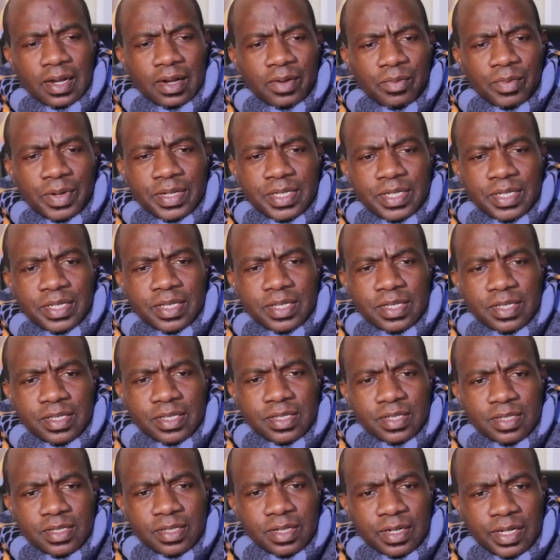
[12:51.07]
which
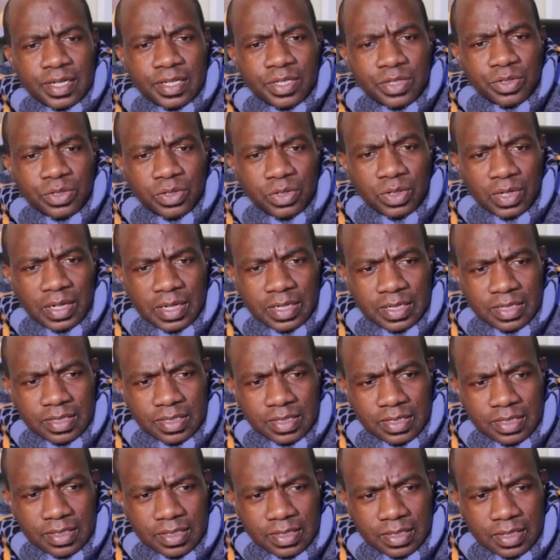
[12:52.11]
is
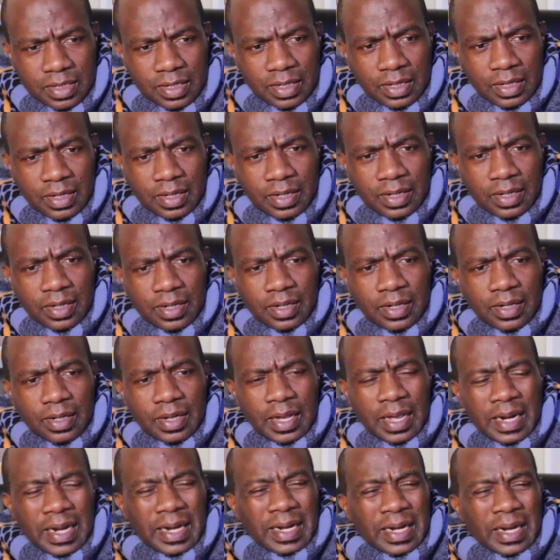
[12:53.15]
ridiculous,
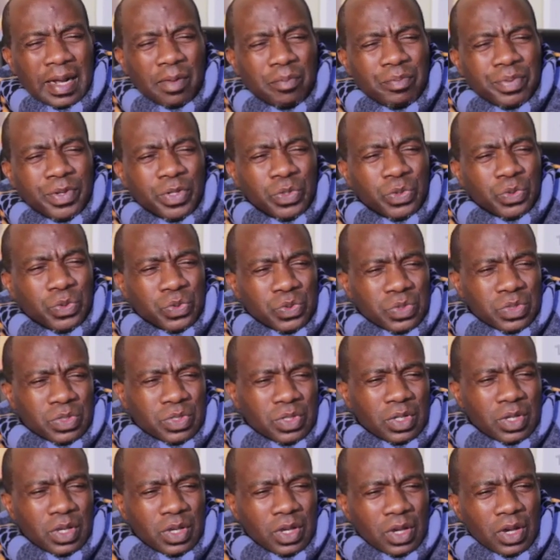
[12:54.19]
and an
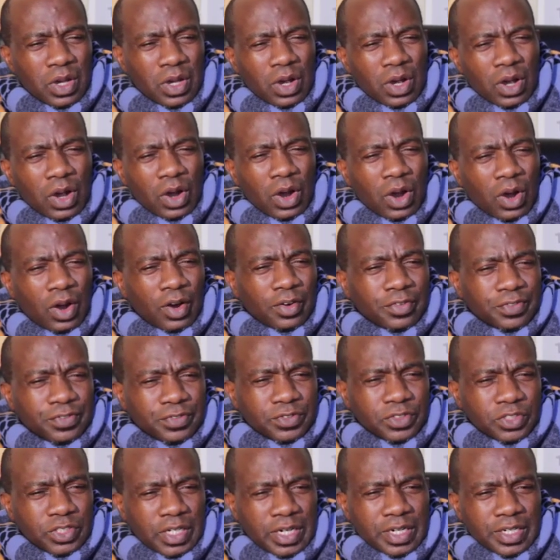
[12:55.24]
abuse
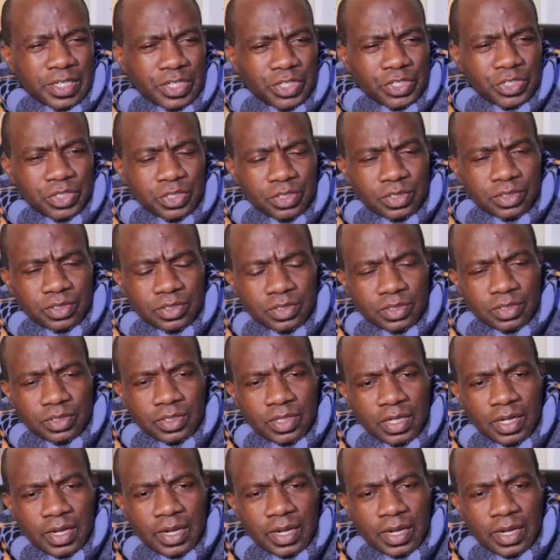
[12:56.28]
of tradition.